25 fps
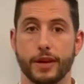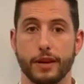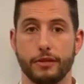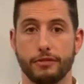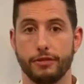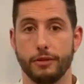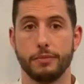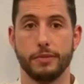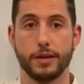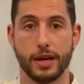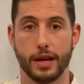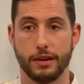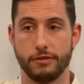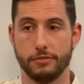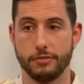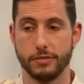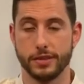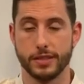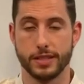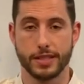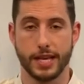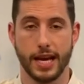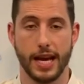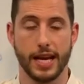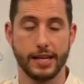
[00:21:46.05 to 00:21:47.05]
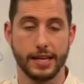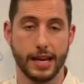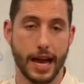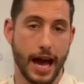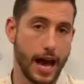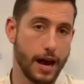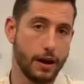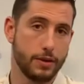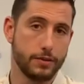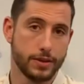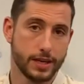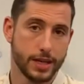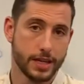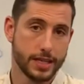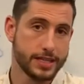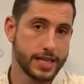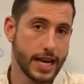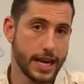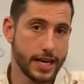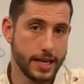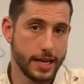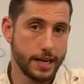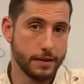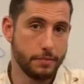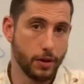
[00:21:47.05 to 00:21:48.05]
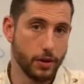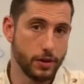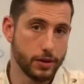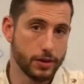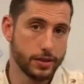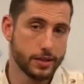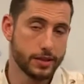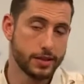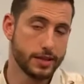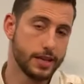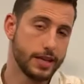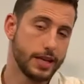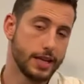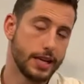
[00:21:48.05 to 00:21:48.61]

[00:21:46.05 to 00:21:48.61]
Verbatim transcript: from the government, say now, 10 year bond,